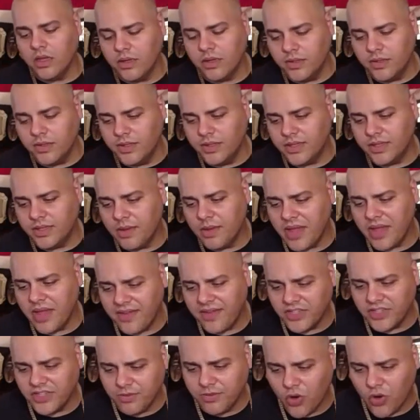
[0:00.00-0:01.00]
Then we have
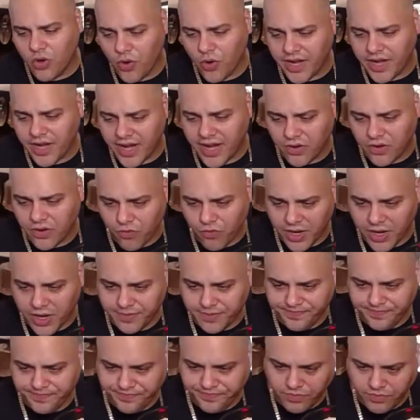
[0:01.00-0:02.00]
Jim Cornette in the ring.
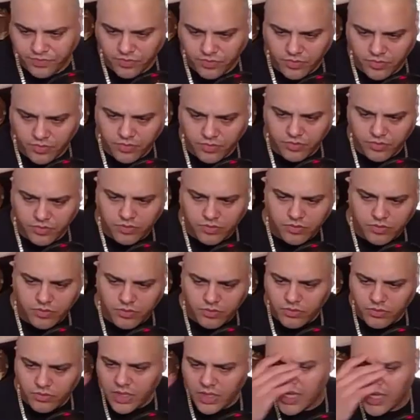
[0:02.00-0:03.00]

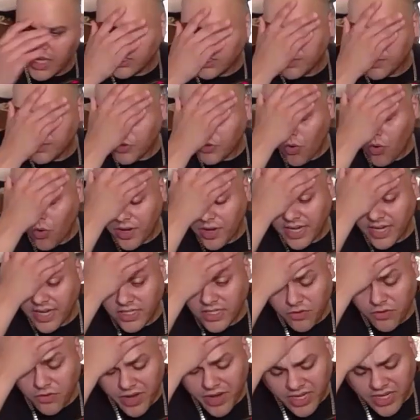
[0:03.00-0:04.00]
And Jim Cornette's in
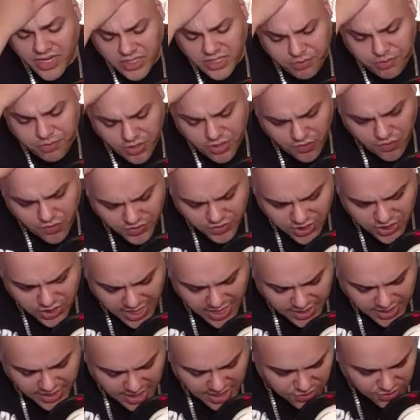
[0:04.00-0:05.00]
the ring. He's putting over
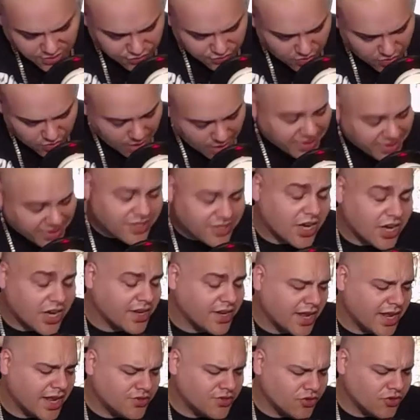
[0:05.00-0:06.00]
Johnny Nitro. I mean, Johnny
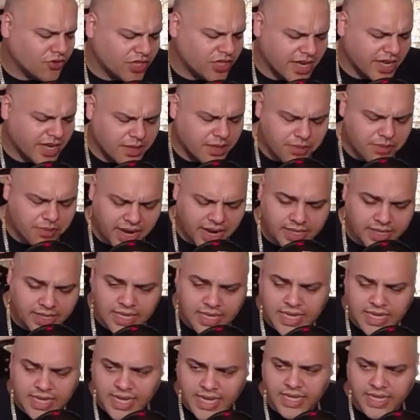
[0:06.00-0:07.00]
Nitro, Johnny Impact.
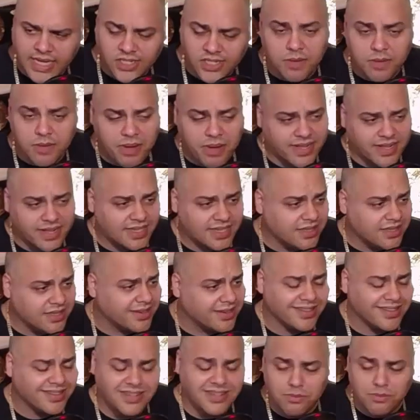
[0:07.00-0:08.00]
And Johnny Impact says,
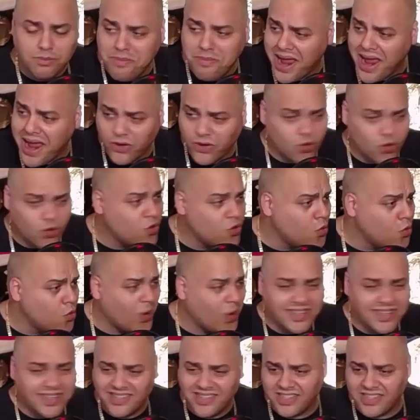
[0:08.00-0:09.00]
look, it doesn't matter who
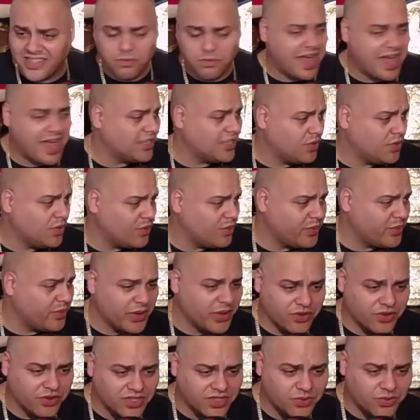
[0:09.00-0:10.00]
wins this match,
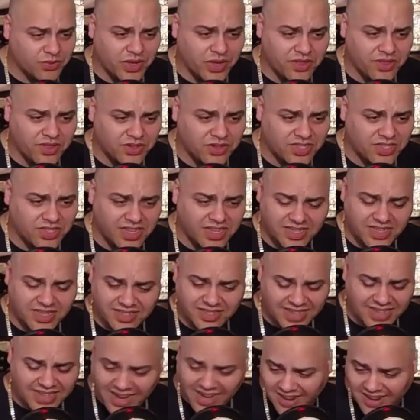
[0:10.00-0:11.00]
whether it's whether it's uh,
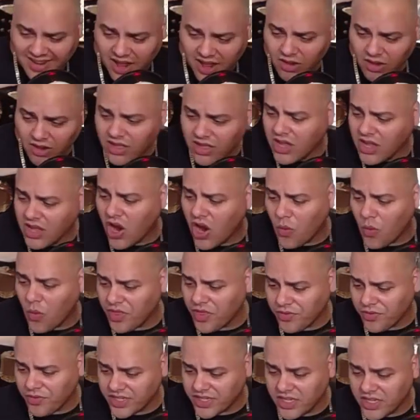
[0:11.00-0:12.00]
Sydal or
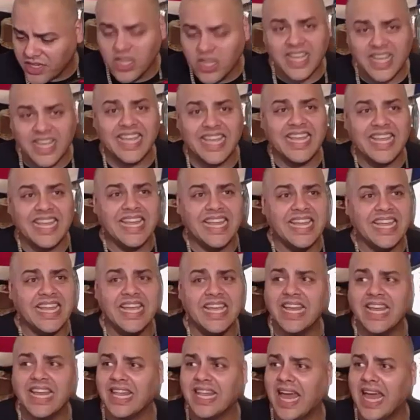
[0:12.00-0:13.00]
whether it's
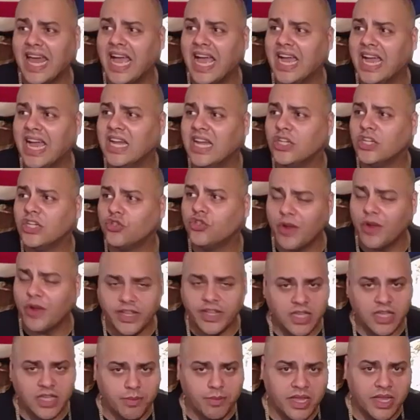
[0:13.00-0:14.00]
Eli
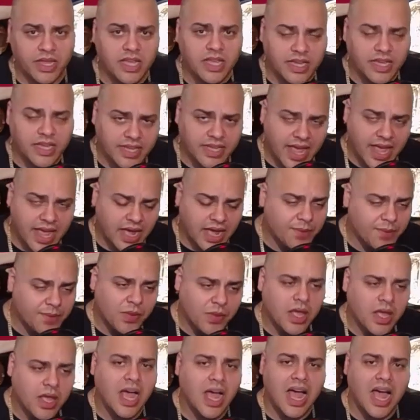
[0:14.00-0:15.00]
Drake, dummy. Yeah,
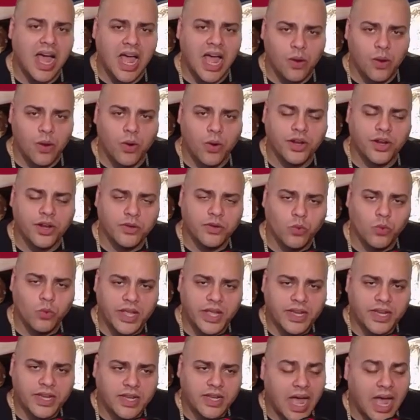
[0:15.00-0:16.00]
I want to
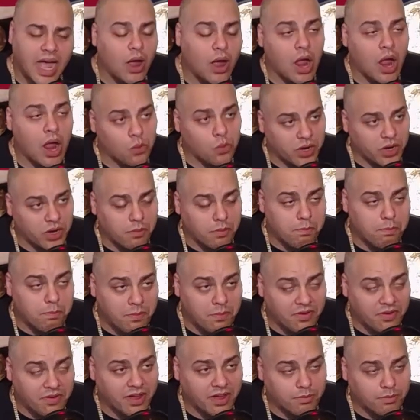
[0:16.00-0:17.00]
win. I, I
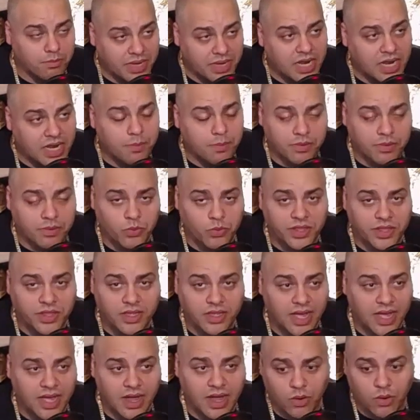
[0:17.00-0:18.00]
want to uh, meet up with,
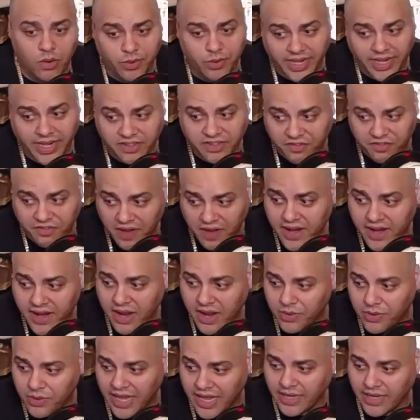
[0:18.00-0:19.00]
I would like to fight.
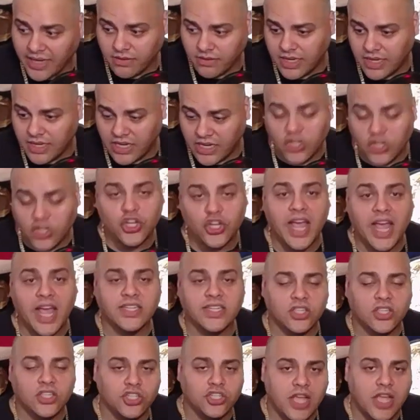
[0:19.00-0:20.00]
I would like a
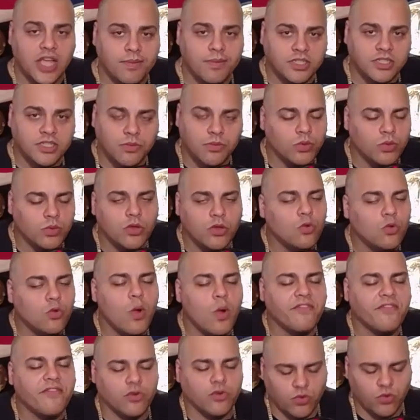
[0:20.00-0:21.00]
chance at the championship with
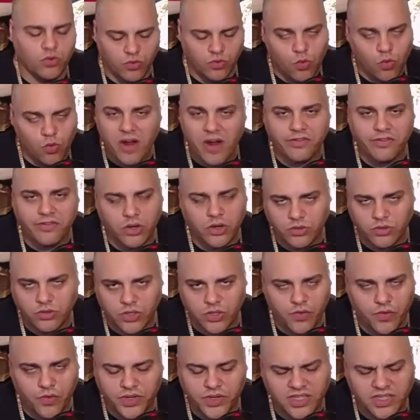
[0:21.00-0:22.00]
whoever whoever goes
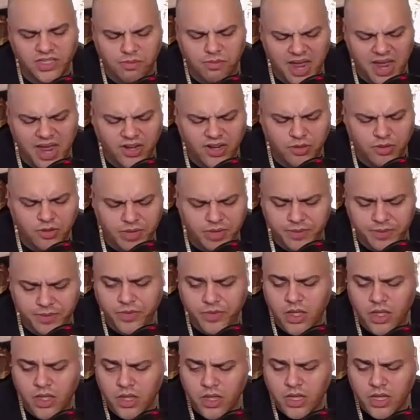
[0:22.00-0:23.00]
over. It doesn't matter to me.
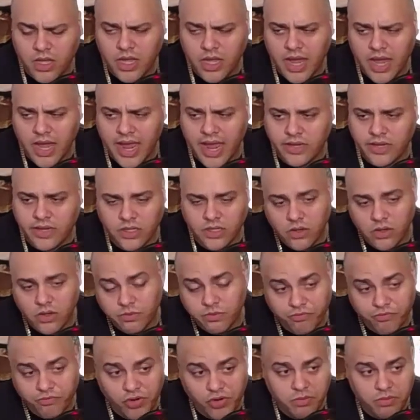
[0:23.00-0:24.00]
And, you know,
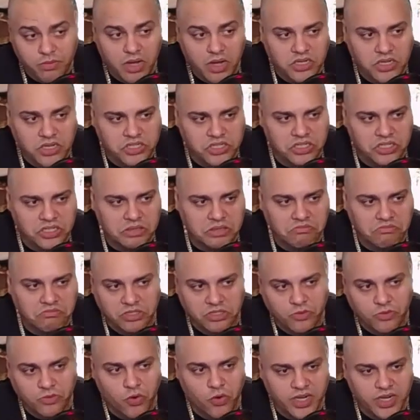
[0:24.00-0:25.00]
pretty much um,
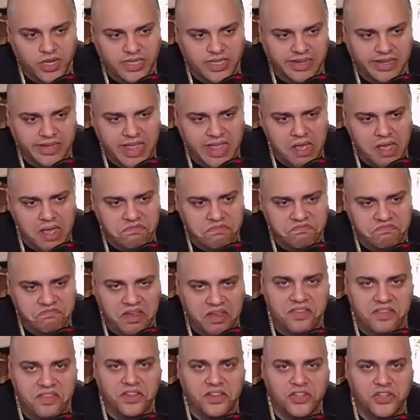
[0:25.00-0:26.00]
Jim Cornette's like, yeah,
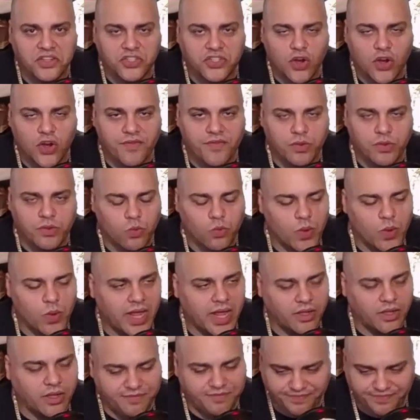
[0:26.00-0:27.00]
I think you deserve it. Well,